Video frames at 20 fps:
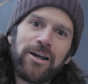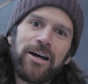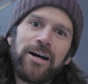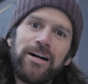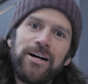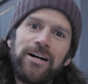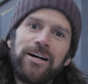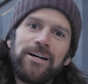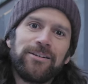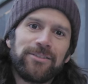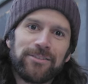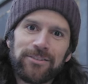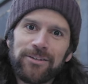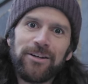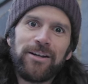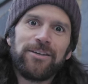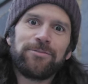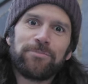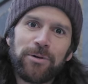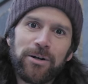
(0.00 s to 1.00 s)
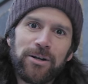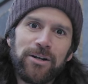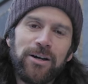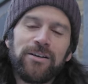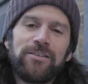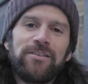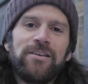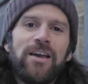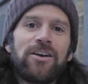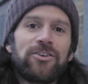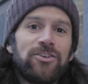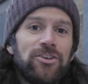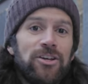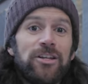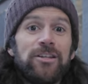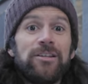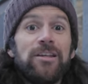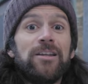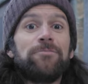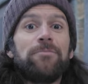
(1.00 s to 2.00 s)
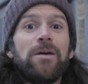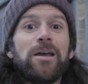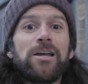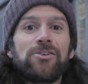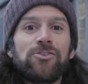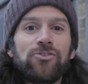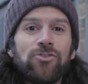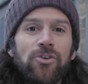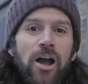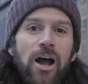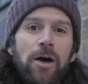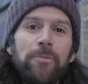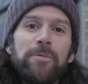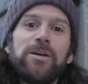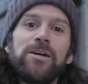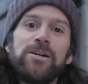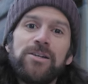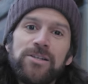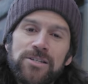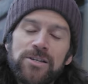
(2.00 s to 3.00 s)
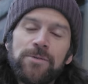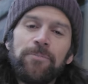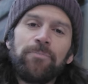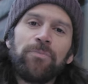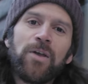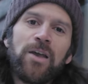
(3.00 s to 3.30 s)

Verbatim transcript: Uh, so that's pretty nuts. He actually didn't make it to trial because